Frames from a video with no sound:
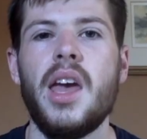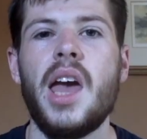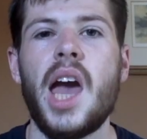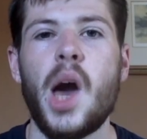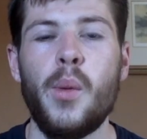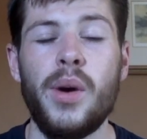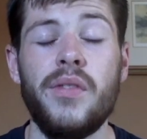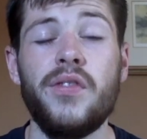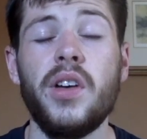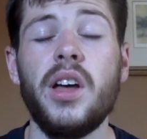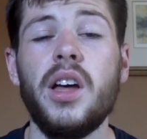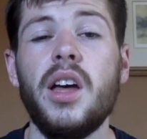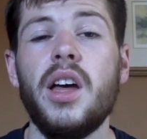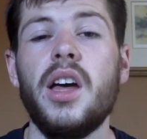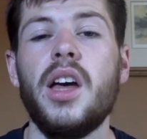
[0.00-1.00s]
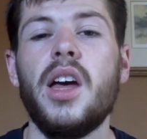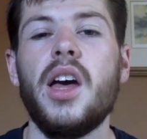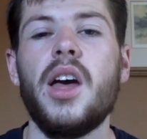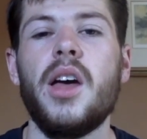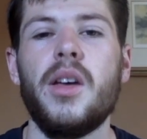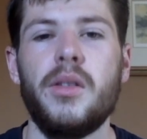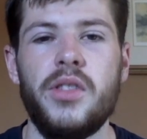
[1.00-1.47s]
However,
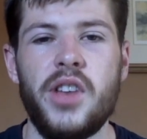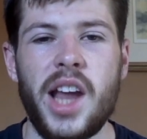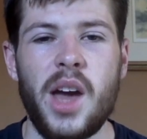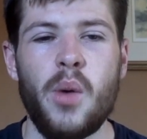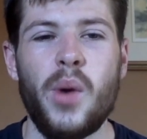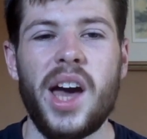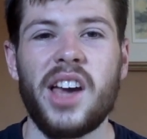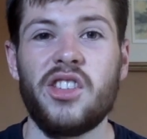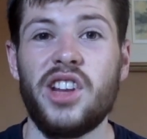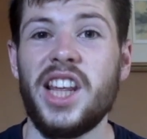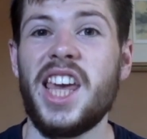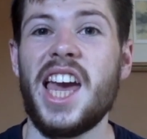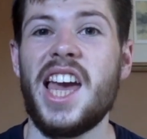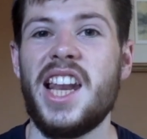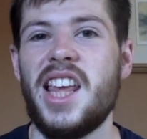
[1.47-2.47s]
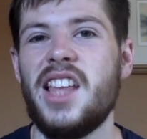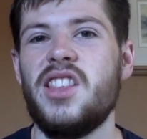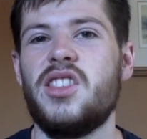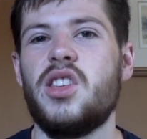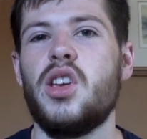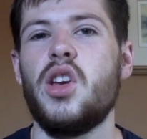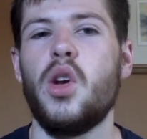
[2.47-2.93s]
now actually getting
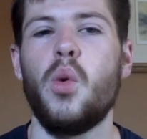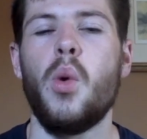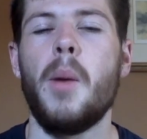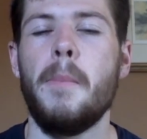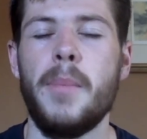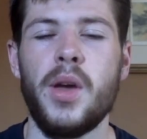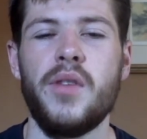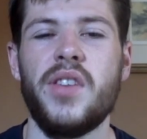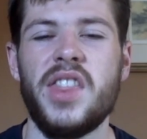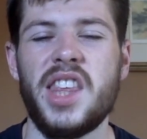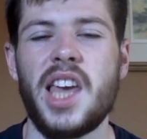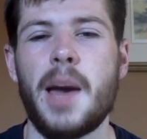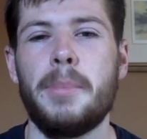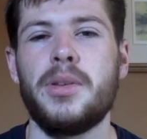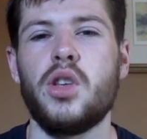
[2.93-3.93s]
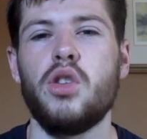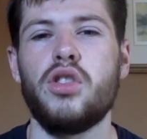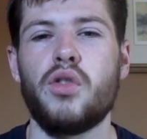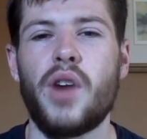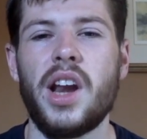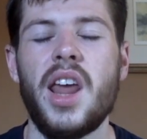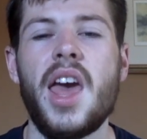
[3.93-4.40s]
into moving the episodes
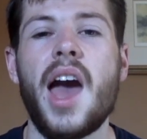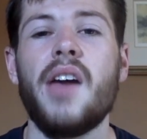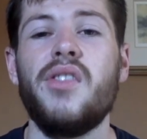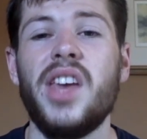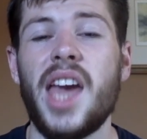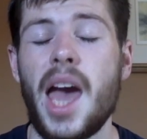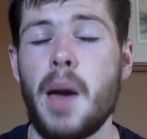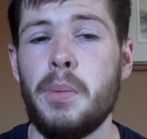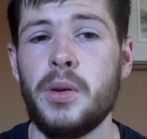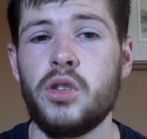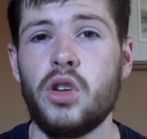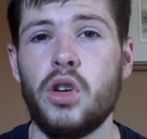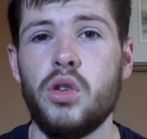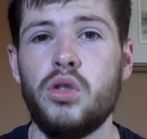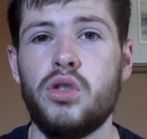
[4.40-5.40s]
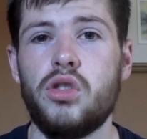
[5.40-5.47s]
around, I think episode